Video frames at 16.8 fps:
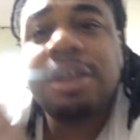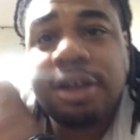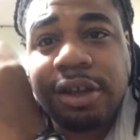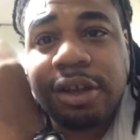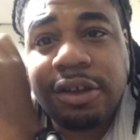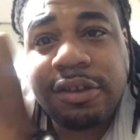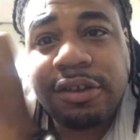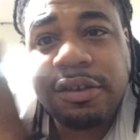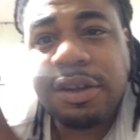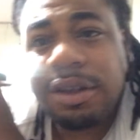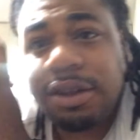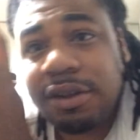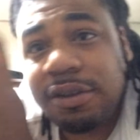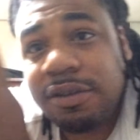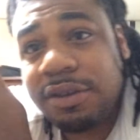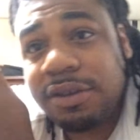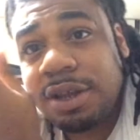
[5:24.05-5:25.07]
It's good to
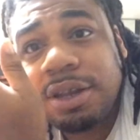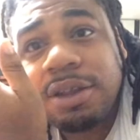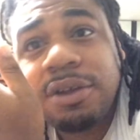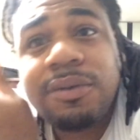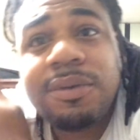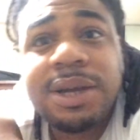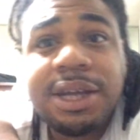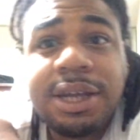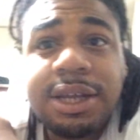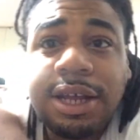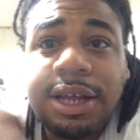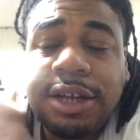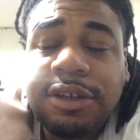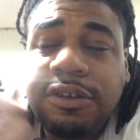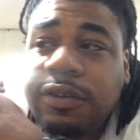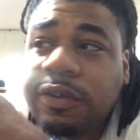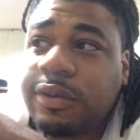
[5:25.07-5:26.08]
see Lil Wayne like
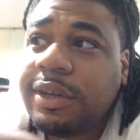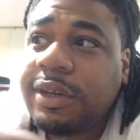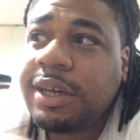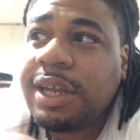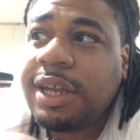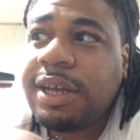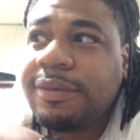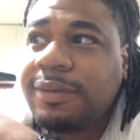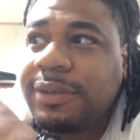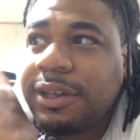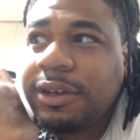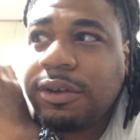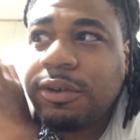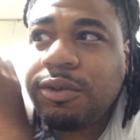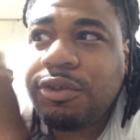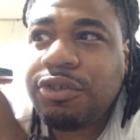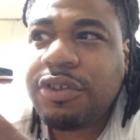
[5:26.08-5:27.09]
tuning in with the
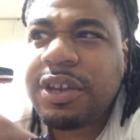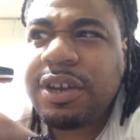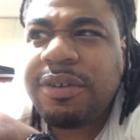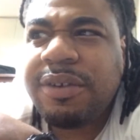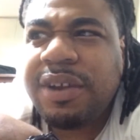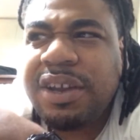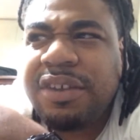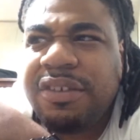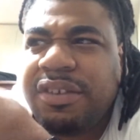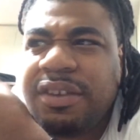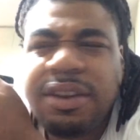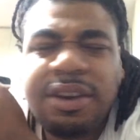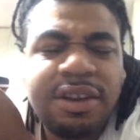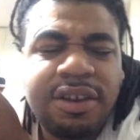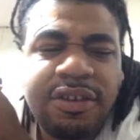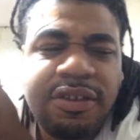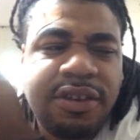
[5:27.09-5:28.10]
new generation
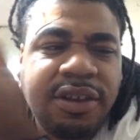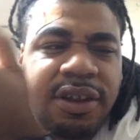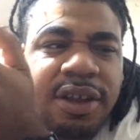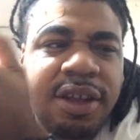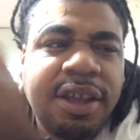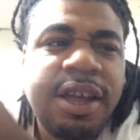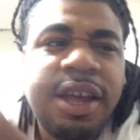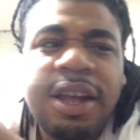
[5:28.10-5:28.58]
and shit,